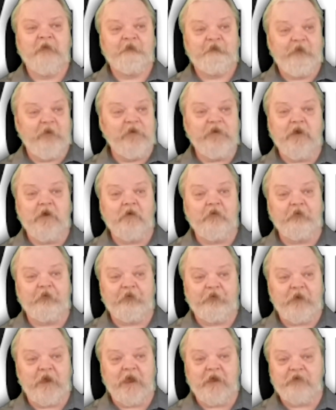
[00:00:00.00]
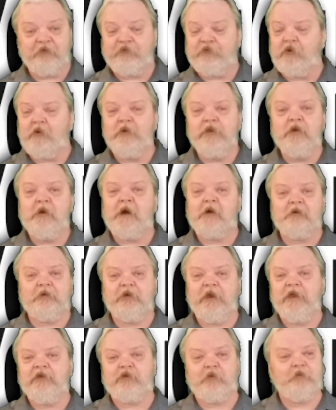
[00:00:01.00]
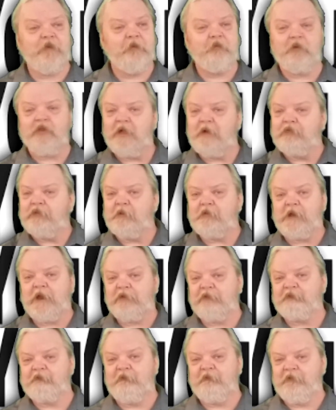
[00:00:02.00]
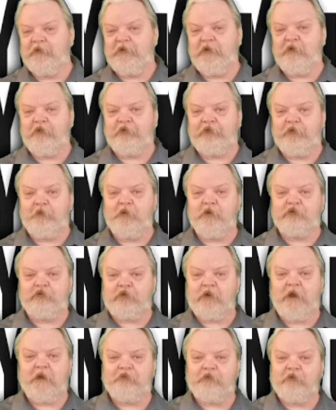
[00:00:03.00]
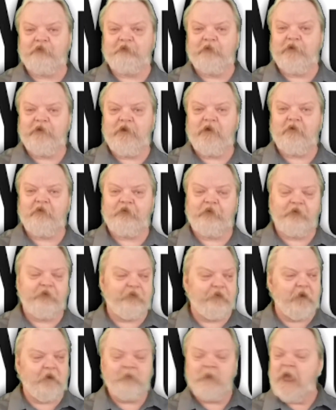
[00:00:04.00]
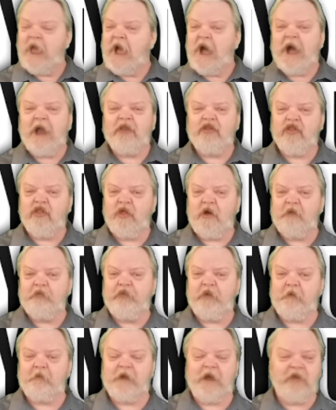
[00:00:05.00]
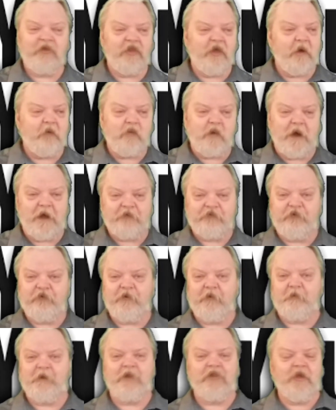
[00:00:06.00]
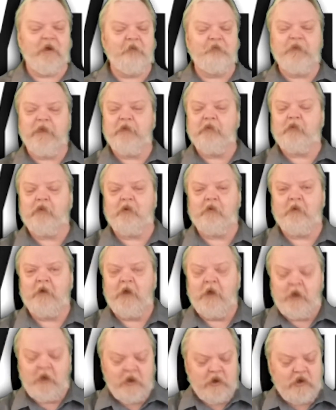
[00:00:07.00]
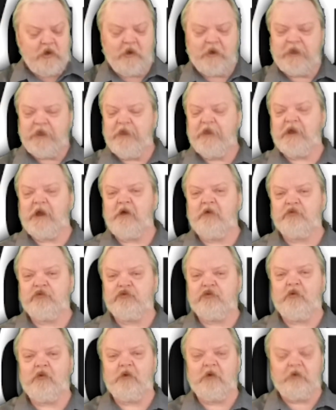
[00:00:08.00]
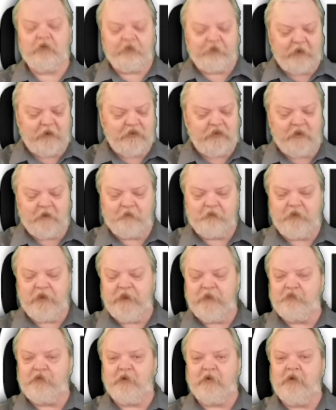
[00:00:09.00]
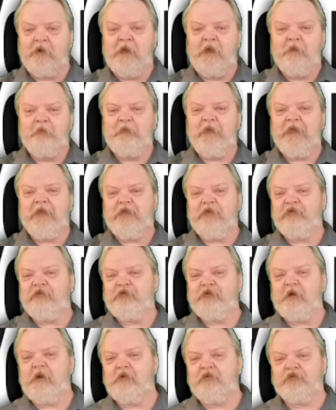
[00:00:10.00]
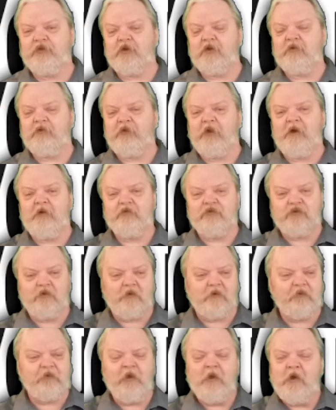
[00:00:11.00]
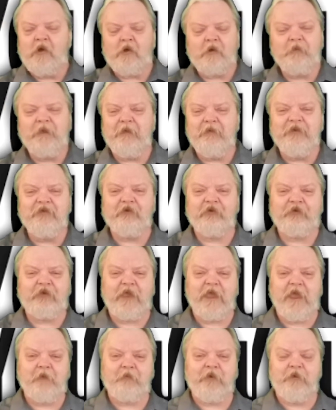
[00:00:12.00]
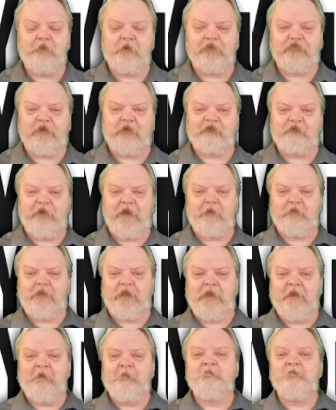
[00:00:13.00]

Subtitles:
Videos that show you out in nature. People love those kind of videos. Bushcrafter videos and stuff. I love them. I love watching them. I love people cooking outdoors. I love people making shelters outdoors. Or maybe just camping with their family.